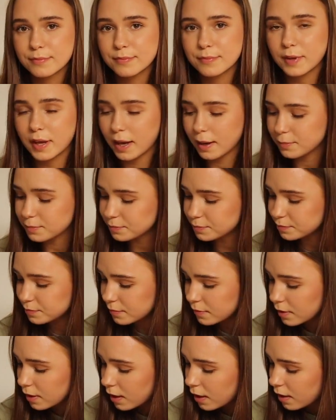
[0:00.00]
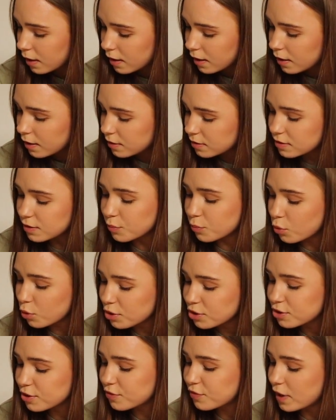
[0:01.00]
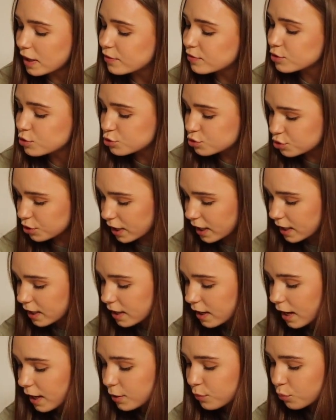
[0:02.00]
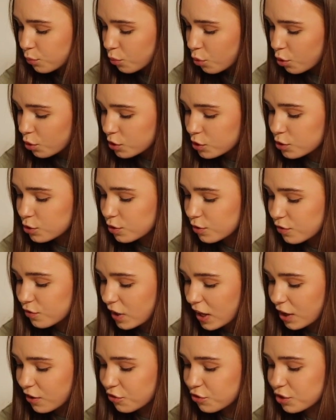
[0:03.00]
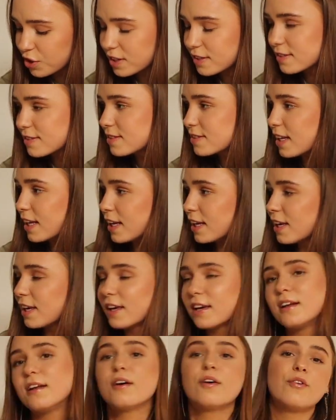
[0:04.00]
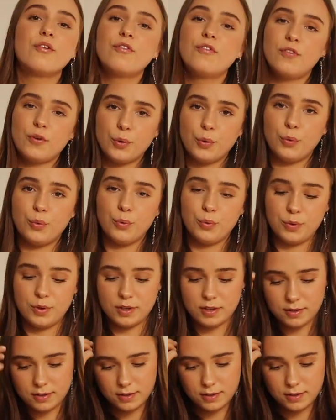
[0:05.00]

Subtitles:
Yeah. So what is your favourite drink and what is your favourite singular food?